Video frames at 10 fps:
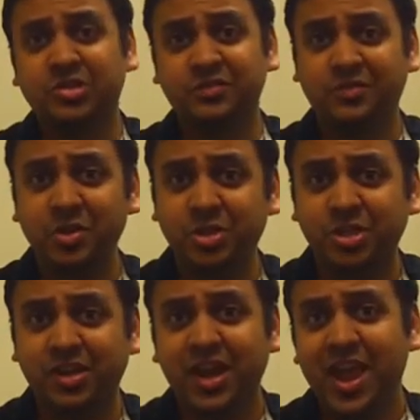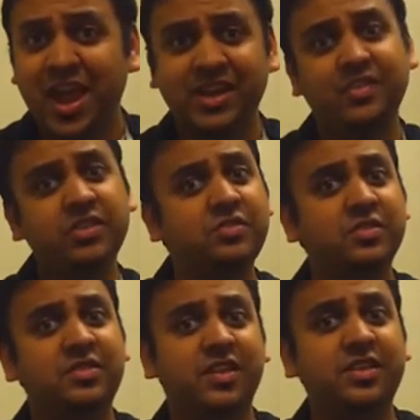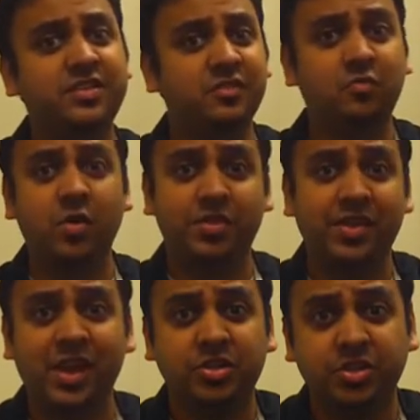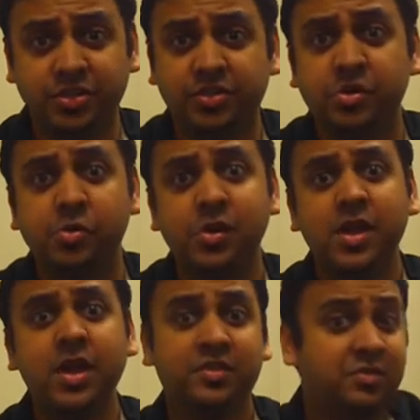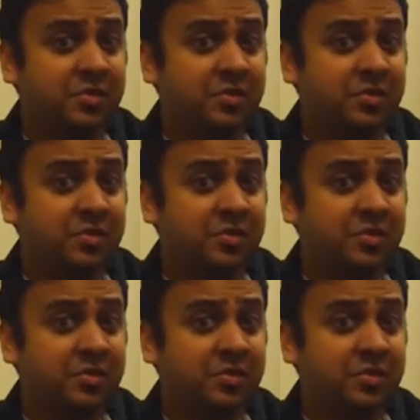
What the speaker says: actually function and giving students an idea of what they actually do.